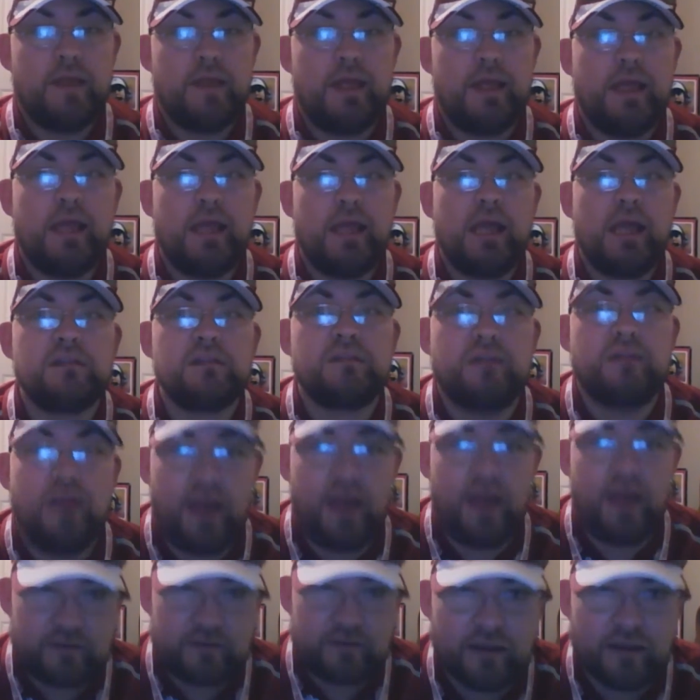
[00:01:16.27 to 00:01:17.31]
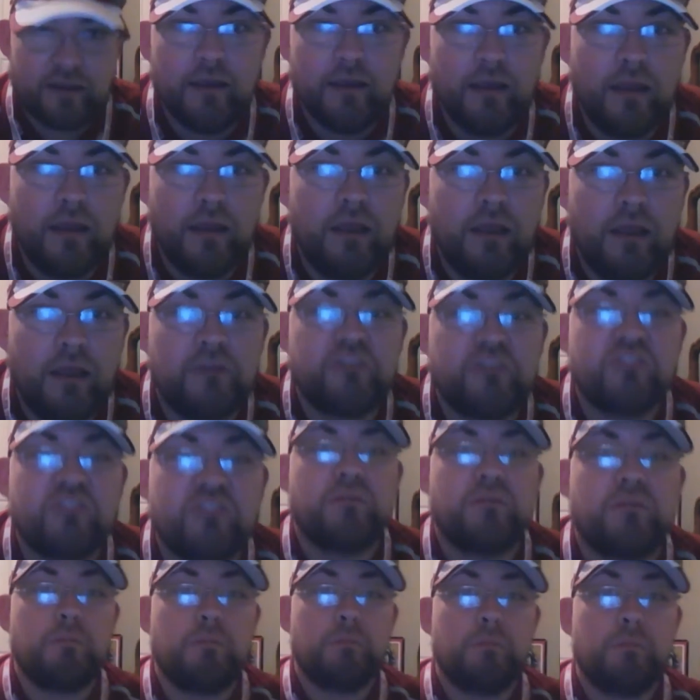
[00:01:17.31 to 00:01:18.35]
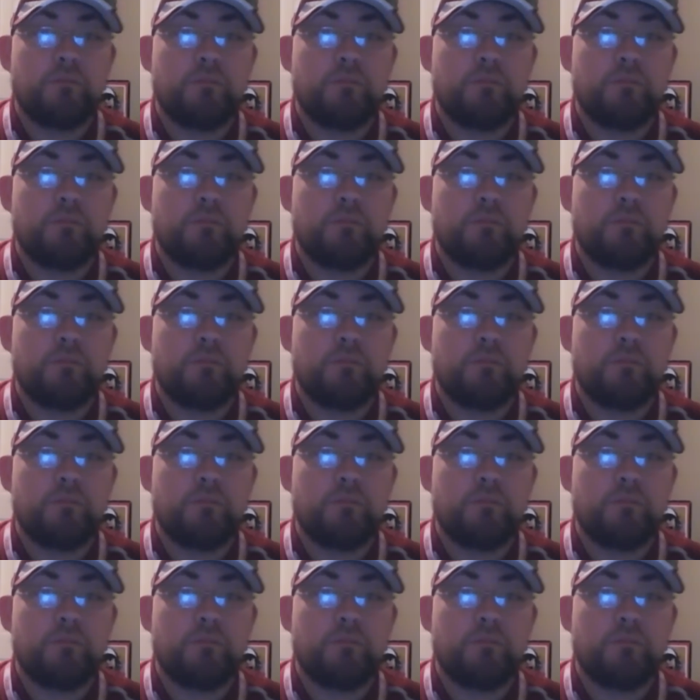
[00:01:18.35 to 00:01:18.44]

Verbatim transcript: and Texas.